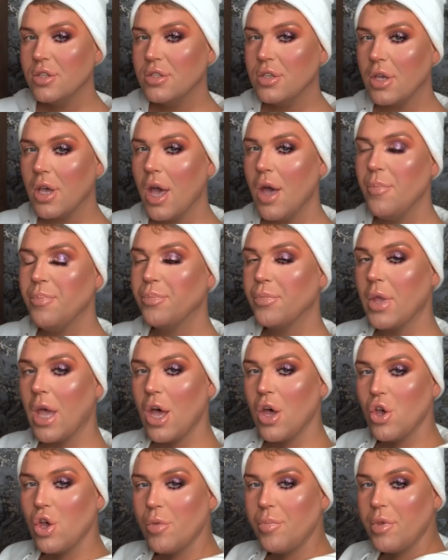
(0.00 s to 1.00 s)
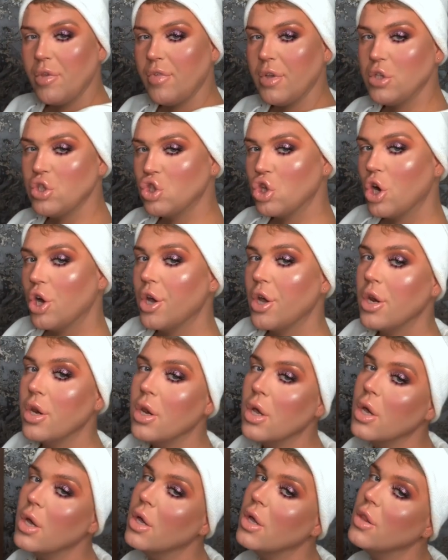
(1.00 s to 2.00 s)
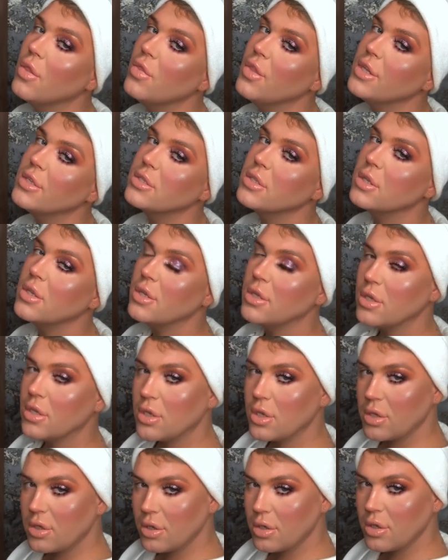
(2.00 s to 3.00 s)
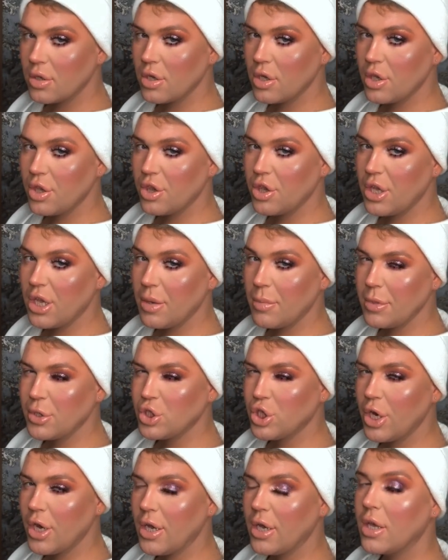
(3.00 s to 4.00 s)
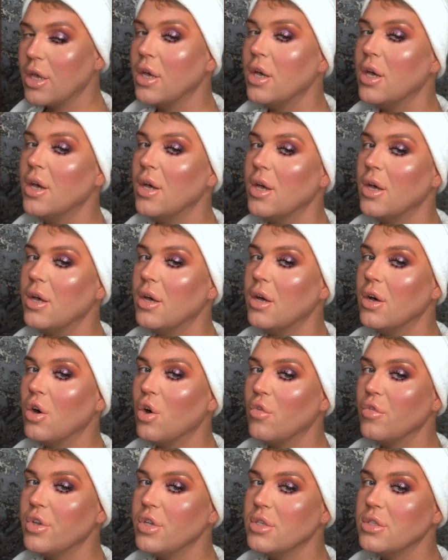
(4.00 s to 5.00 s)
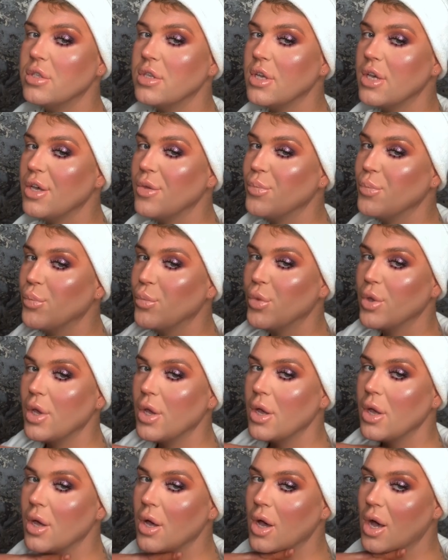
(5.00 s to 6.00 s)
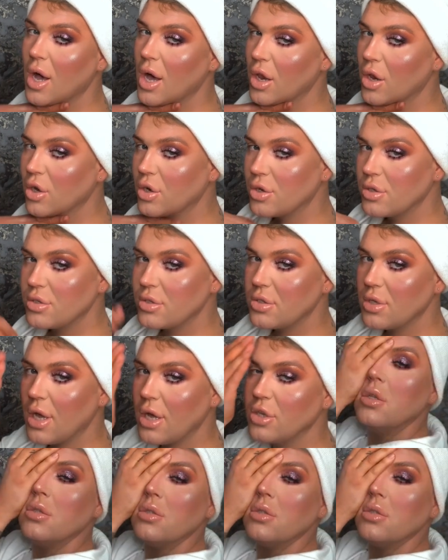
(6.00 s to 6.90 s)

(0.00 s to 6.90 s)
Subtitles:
yeah, I hope you've enjoyed this little thingamajig. Obviously, I look snatched.